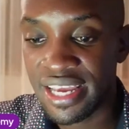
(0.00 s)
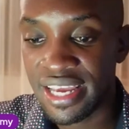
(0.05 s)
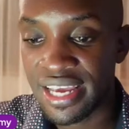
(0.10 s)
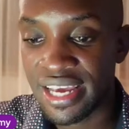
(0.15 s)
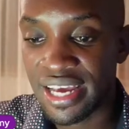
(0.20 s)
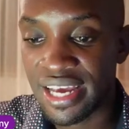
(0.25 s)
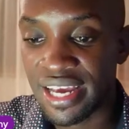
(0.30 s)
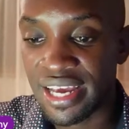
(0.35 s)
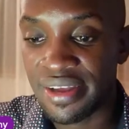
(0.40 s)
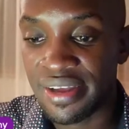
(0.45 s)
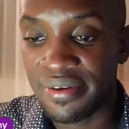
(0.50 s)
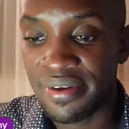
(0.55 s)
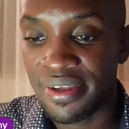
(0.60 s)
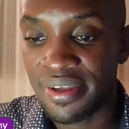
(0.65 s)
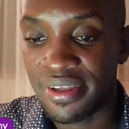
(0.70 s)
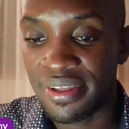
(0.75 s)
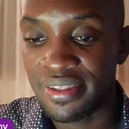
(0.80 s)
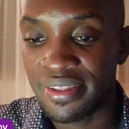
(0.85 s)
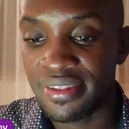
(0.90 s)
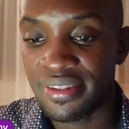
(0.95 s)

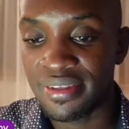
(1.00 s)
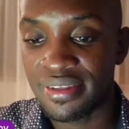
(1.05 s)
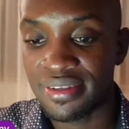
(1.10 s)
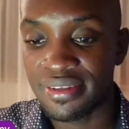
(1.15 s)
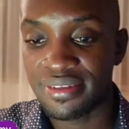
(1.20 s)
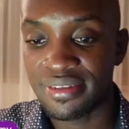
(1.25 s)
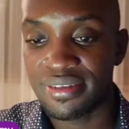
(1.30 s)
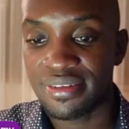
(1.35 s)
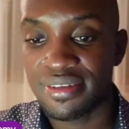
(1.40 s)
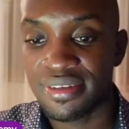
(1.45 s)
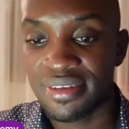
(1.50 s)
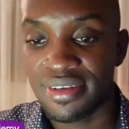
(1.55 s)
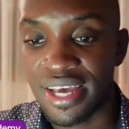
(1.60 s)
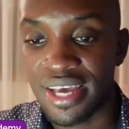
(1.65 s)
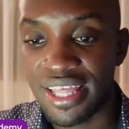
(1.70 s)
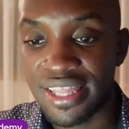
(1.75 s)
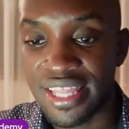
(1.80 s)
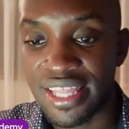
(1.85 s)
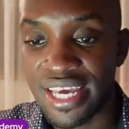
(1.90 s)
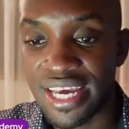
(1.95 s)

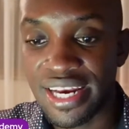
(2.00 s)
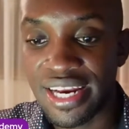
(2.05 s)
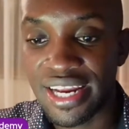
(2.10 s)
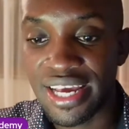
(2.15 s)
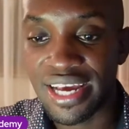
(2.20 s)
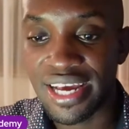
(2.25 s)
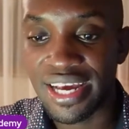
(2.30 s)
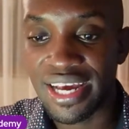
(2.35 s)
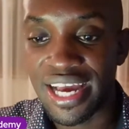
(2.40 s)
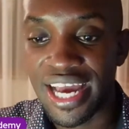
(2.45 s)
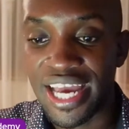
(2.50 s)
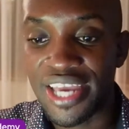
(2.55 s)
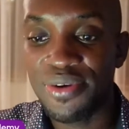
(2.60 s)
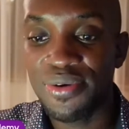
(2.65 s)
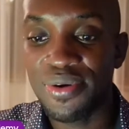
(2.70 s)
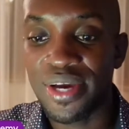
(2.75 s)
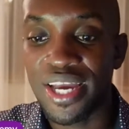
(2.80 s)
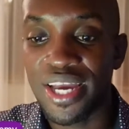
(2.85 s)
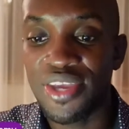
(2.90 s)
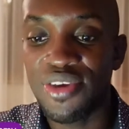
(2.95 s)
And then
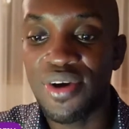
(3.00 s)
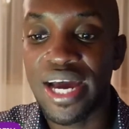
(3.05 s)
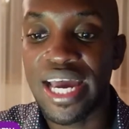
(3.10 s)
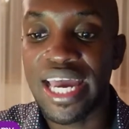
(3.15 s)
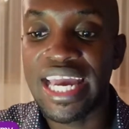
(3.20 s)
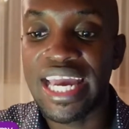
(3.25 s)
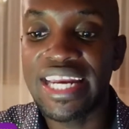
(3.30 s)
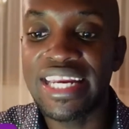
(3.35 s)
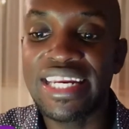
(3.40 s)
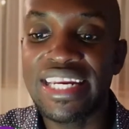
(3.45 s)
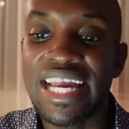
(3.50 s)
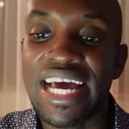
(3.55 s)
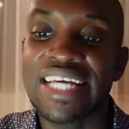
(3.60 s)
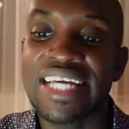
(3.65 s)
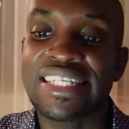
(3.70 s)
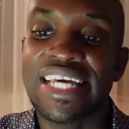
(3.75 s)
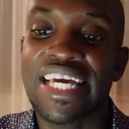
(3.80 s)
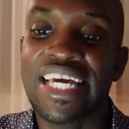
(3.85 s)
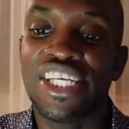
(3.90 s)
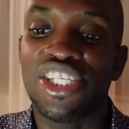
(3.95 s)
you are ending
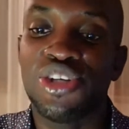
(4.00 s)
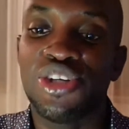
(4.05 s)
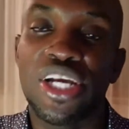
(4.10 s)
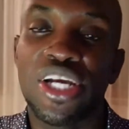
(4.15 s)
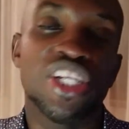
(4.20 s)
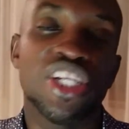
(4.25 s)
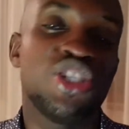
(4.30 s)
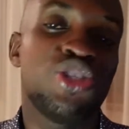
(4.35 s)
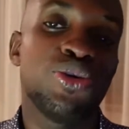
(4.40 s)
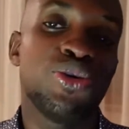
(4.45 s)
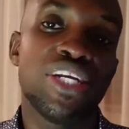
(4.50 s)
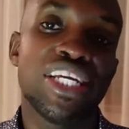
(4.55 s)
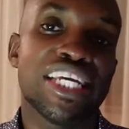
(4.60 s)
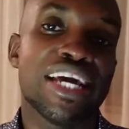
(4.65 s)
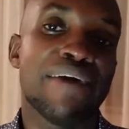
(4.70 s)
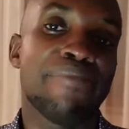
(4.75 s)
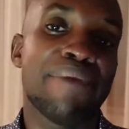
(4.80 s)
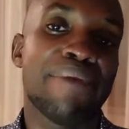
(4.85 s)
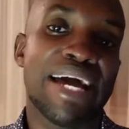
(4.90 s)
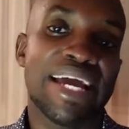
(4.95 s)
as I join Judy
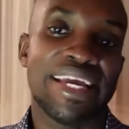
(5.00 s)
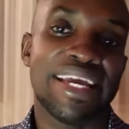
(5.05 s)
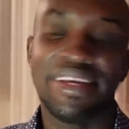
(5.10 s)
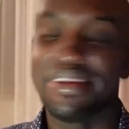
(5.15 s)
Nyamai.